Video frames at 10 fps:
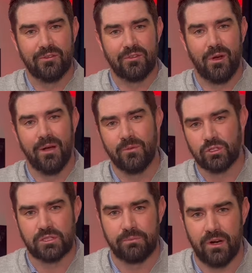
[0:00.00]
So I'm not
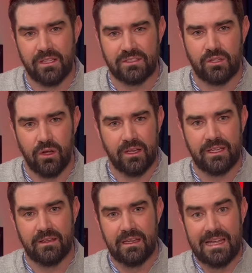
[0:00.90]
surprised
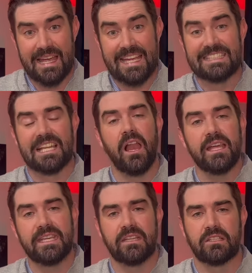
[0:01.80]
Collin is
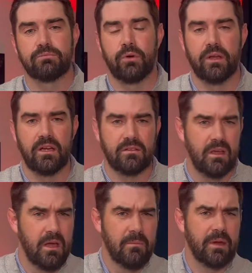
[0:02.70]
liking this product,
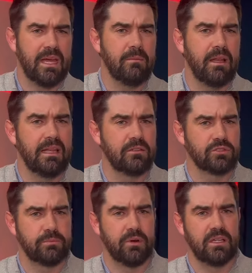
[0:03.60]
but I am a little
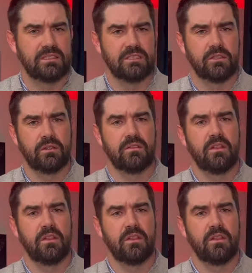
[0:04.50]
surprised he's gone into